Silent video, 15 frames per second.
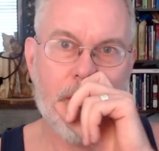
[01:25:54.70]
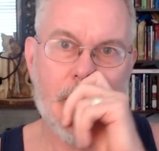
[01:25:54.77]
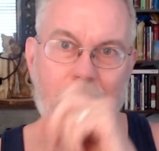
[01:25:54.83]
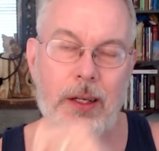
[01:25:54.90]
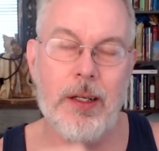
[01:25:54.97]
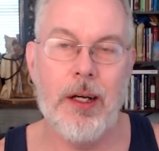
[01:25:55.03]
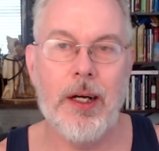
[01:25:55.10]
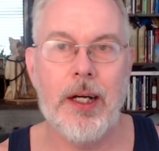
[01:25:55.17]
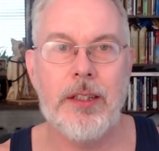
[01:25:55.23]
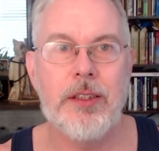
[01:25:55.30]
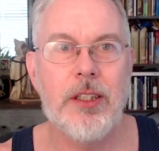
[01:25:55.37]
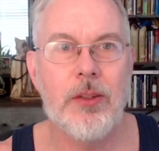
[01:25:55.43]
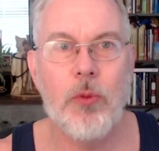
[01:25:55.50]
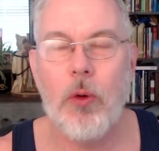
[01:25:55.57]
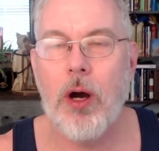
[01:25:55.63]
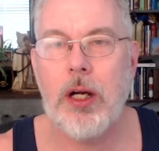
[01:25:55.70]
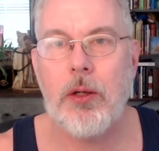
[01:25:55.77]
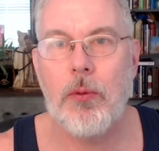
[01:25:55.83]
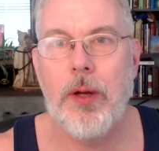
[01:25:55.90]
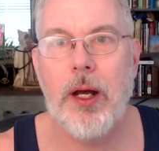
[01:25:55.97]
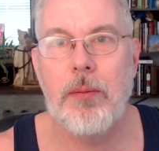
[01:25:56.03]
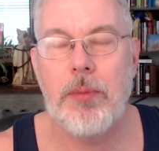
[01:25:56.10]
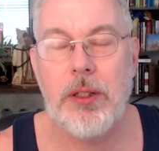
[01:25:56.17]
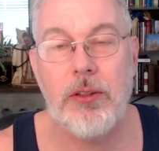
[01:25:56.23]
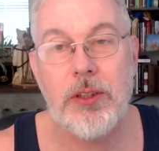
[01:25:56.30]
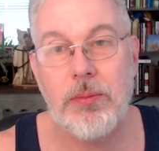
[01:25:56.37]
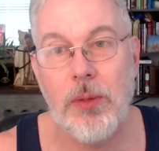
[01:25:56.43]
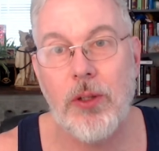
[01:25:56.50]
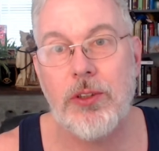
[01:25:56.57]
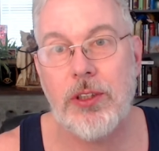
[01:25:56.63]
I did walk around, but it was
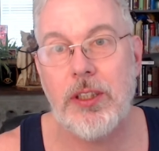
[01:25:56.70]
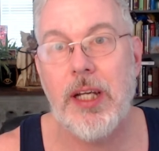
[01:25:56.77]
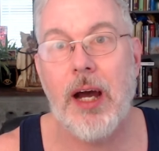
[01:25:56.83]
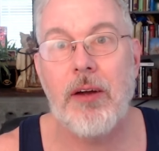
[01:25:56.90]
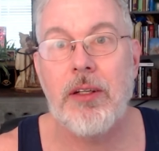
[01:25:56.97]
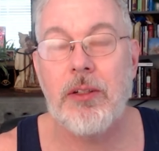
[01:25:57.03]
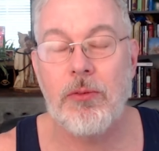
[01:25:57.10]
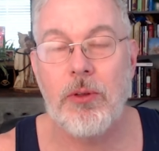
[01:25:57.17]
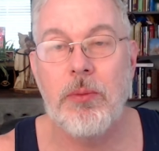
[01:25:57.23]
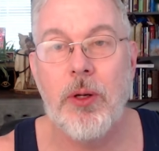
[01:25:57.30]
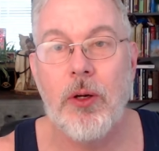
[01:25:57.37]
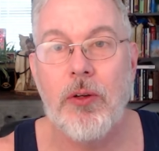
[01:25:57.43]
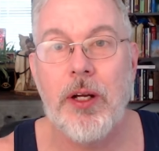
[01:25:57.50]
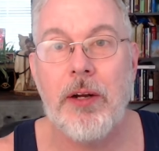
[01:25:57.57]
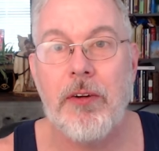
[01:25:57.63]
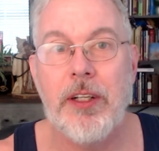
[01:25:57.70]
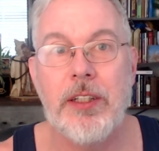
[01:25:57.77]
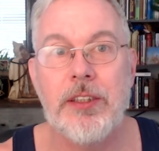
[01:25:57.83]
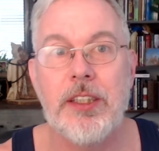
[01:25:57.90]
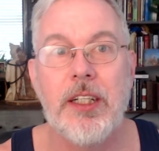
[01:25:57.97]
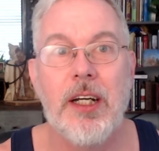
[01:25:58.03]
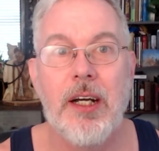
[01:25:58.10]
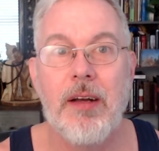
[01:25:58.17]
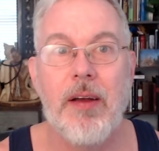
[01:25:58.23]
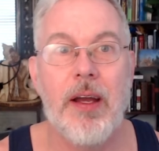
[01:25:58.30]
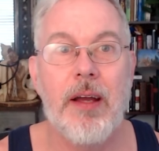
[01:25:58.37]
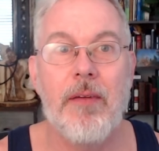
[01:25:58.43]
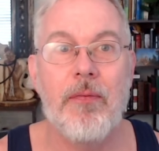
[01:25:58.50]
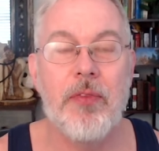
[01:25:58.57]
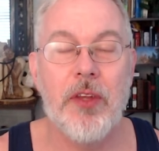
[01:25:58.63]
mostly out in remote areas
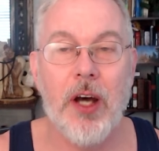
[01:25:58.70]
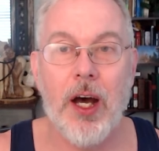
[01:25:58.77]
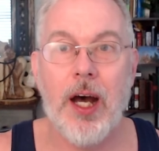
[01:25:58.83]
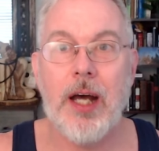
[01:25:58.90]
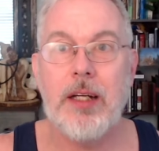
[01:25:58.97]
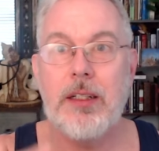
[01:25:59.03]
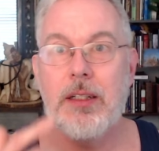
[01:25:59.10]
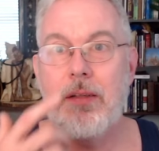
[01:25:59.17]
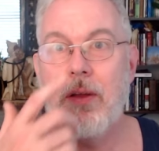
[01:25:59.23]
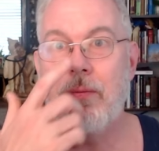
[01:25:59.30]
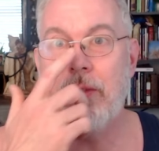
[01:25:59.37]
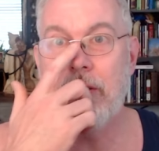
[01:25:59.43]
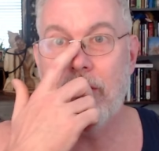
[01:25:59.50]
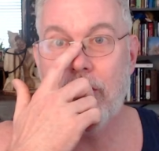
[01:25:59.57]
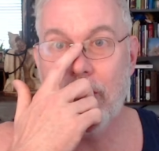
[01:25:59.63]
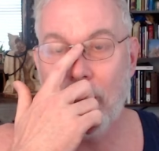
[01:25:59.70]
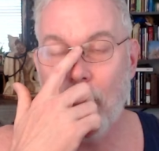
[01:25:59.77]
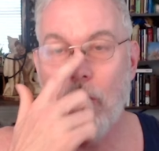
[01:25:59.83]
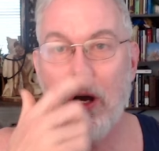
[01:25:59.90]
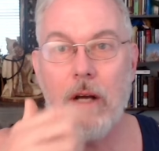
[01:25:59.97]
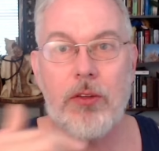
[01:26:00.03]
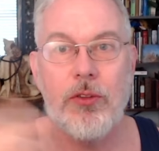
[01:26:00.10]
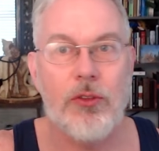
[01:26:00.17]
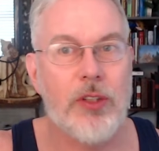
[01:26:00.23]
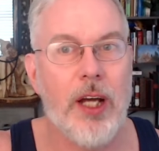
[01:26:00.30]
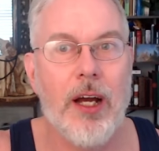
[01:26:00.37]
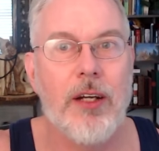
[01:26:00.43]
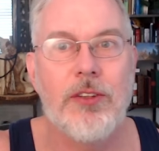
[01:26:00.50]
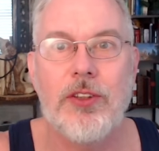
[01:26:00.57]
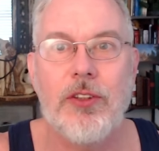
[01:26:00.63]
and not, I mean, you couldn't walk through
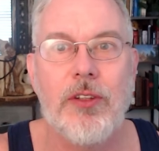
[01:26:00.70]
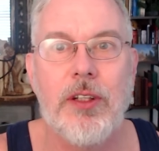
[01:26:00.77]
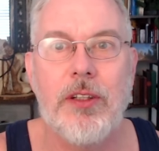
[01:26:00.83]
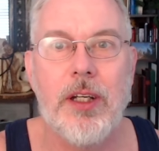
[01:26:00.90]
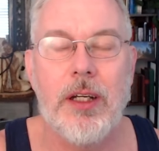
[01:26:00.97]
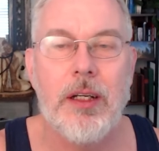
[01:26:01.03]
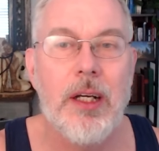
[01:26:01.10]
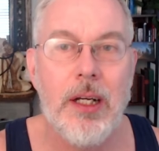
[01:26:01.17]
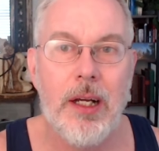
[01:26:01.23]
towns or anything.